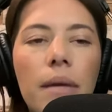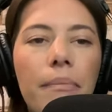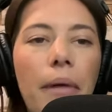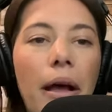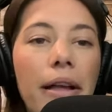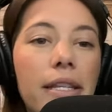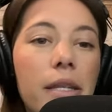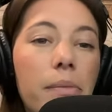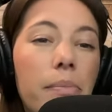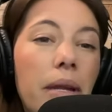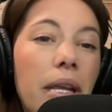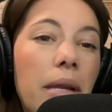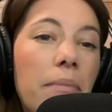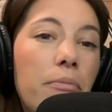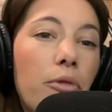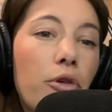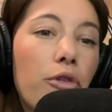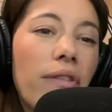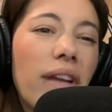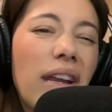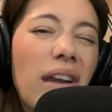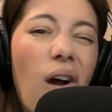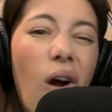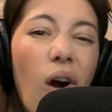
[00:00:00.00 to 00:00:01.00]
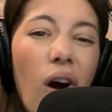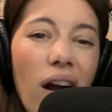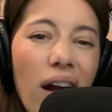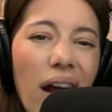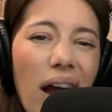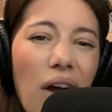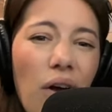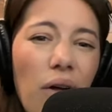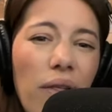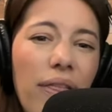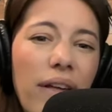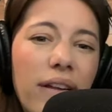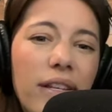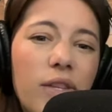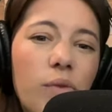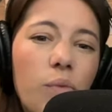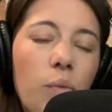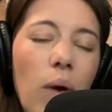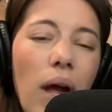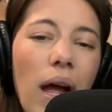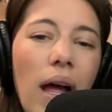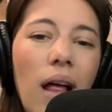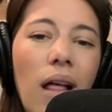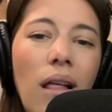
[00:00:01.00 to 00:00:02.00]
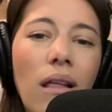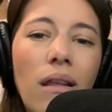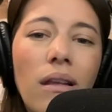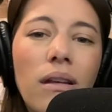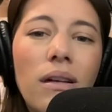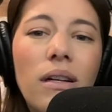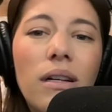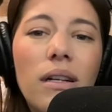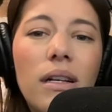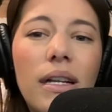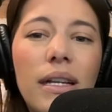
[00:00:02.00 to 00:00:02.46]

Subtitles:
possibly improving heart health as well.